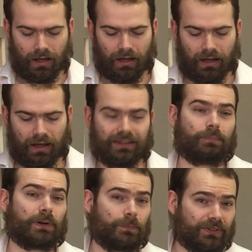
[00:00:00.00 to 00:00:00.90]
And
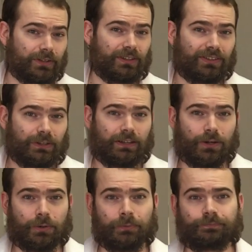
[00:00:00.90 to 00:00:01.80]
the purpose of this
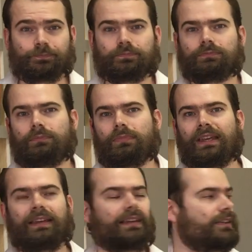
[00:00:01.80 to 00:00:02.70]
video
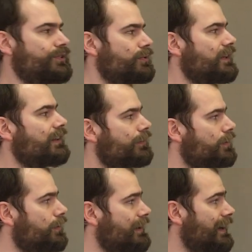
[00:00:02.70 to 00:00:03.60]
is to give
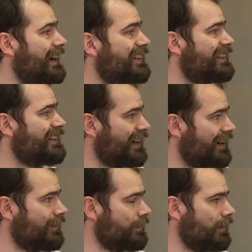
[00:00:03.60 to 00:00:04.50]
you an
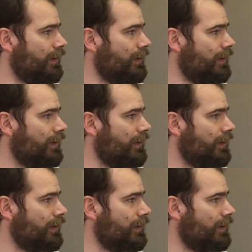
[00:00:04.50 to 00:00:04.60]
idea,